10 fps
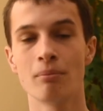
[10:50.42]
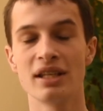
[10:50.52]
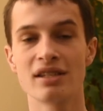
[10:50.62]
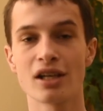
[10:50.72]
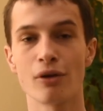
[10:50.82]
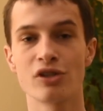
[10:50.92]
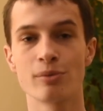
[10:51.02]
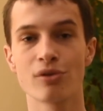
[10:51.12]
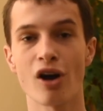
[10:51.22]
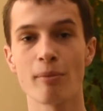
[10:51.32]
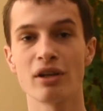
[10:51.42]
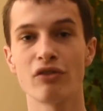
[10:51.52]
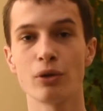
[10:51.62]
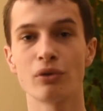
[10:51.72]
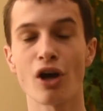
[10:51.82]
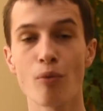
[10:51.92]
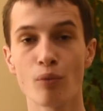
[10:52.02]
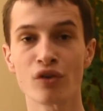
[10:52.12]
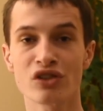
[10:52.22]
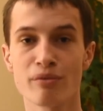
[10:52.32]
please go and subscribe, and if you
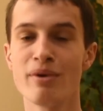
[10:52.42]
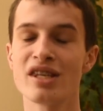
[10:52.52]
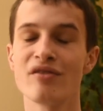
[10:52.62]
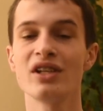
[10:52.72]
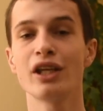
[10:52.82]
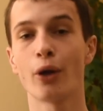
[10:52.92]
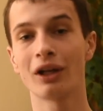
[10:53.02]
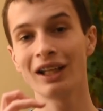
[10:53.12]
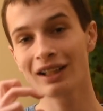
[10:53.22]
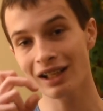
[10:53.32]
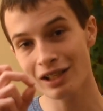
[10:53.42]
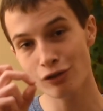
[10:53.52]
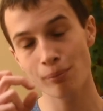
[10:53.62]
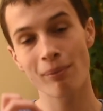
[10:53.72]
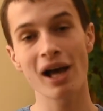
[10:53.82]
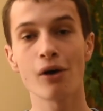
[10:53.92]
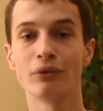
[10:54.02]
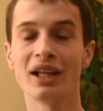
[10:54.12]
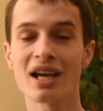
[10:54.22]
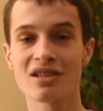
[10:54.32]
don't want to miss a video, click the little
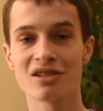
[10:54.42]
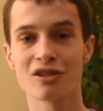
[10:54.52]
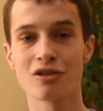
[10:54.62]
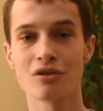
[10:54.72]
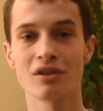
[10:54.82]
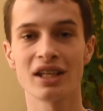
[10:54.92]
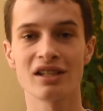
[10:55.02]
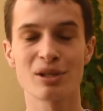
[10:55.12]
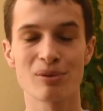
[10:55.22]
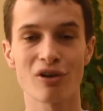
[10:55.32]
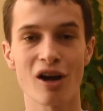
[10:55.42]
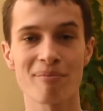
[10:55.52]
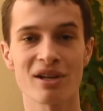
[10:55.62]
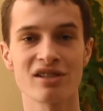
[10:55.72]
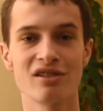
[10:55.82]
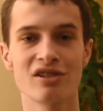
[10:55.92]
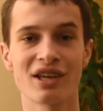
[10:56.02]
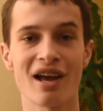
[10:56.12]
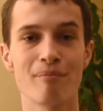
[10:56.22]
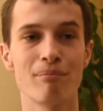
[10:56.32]
bell next to the subscribe button
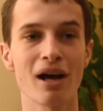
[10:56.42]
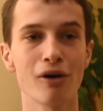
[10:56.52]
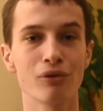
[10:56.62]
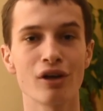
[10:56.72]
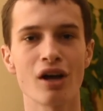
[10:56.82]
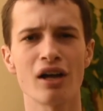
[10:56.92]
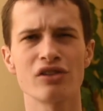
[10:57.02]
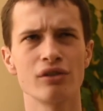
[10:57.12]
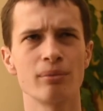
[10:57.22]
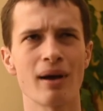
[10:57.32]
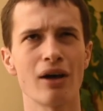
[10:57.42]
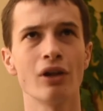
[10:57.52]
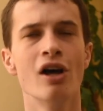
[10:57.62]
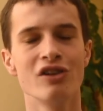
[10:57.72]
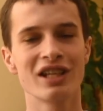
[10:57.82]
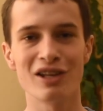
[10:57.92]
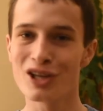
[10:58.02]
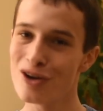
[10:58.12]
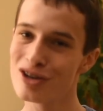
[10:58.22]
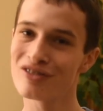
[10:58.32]
to get to get
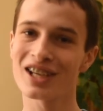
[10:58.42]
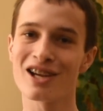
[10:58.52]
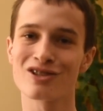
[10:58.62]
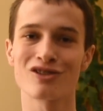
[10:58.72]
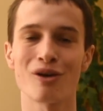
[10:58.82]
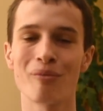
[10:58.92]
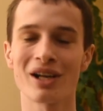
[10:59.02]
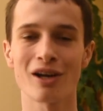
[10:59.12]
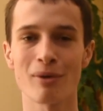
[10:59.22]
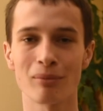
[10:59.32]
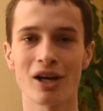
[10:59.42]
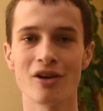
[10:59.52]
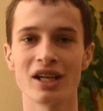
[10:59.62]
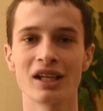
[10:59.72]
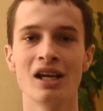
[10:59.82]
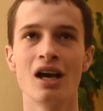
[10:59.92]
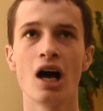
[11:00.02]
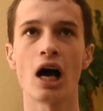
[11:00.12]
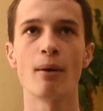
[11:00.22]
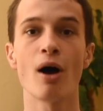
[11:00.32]
notifications on when I'm uploading.
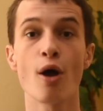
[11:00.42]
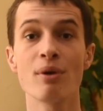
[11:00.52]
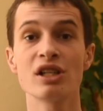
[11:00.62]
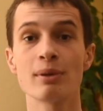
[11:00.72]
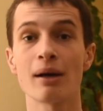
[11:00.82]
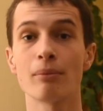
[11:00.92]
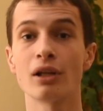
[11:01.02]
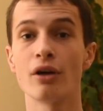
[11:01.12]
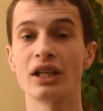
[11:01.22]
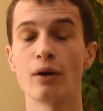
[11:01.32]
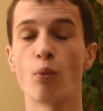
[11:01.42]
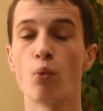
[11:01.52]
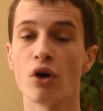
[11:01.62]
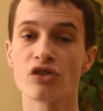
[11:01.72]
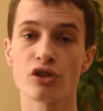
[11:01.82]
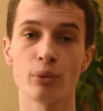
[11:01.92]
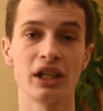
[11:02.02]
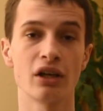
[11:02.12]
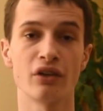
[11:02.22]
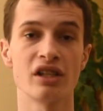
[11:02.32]
I'm hoping to be uploading once a
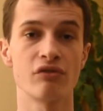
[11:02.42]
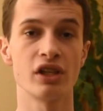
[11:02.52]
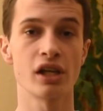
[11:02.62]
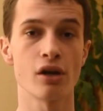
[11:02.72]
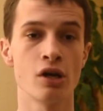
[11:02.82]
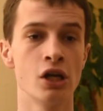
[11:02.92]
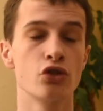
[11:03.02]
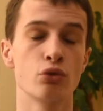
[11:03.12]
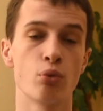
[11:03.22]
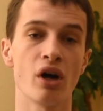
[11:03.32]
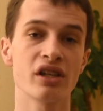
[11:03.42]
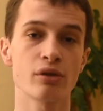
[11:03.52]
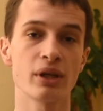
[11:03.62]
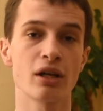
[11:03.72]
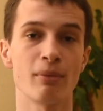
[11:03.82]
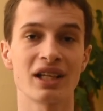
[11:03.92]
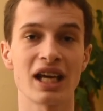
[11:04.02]
week on this video, twice a week on my